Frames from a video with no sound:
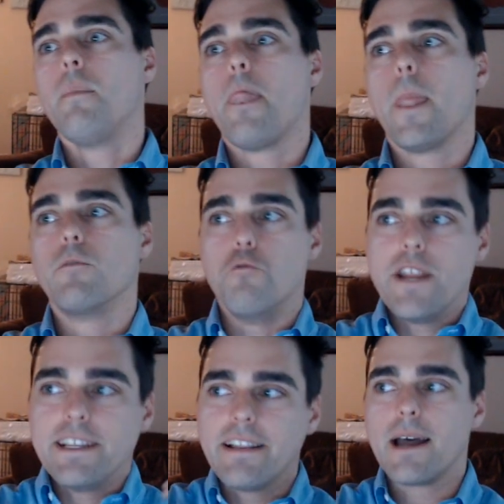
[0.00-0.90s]

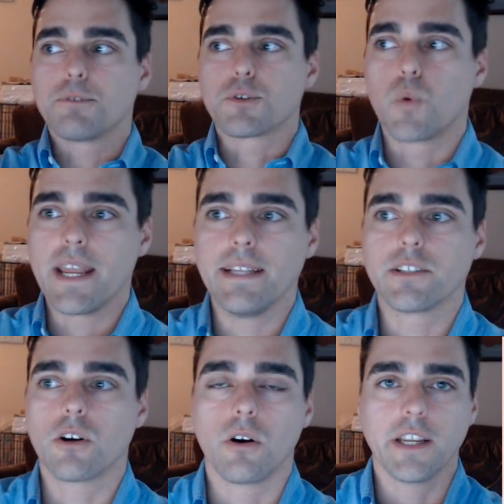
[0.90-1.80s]
Relapse rates
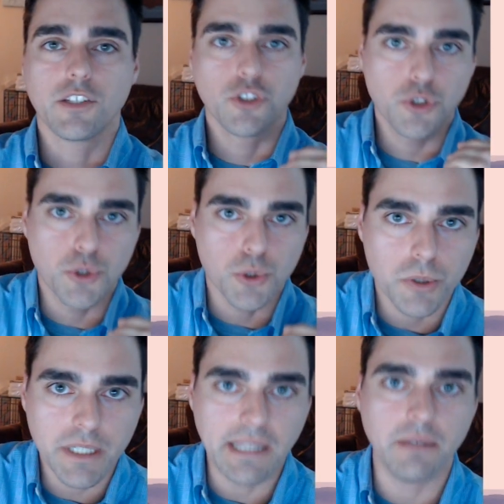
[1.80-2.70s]
are
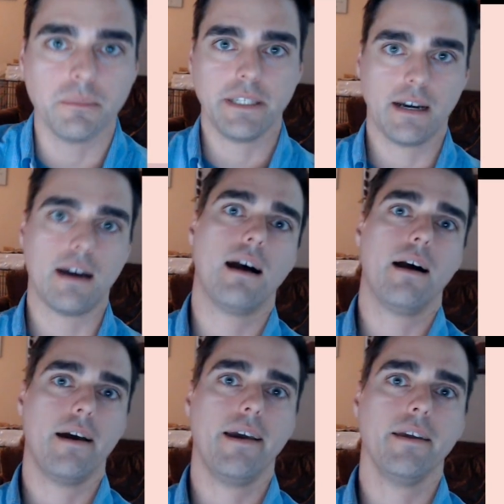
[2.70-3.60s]
extremely
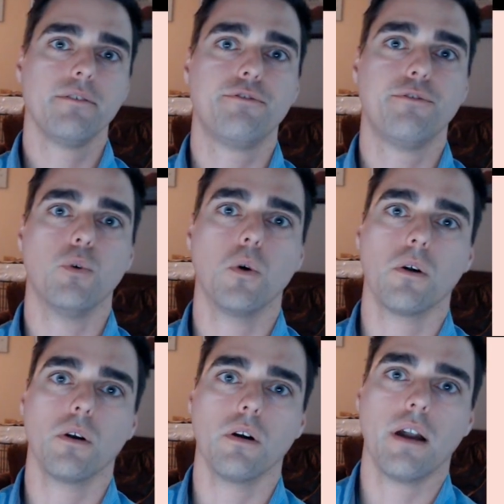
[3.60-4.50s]
high for